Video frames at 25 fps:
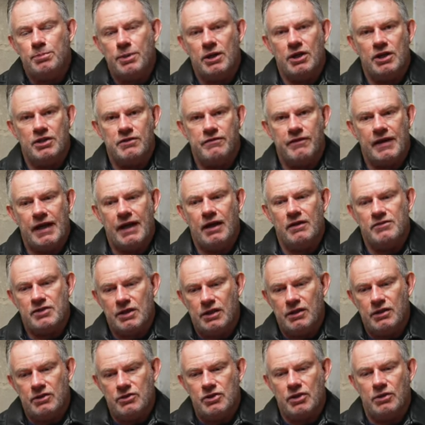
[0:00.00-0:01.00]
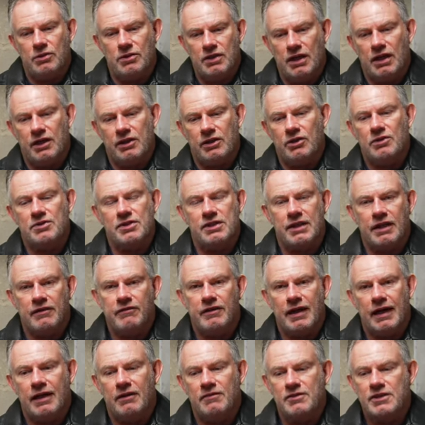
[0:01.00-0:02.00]
purge valves and 2 diagnostic
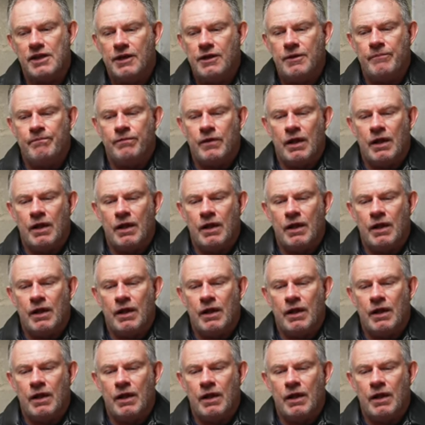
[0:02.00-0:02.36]
valves.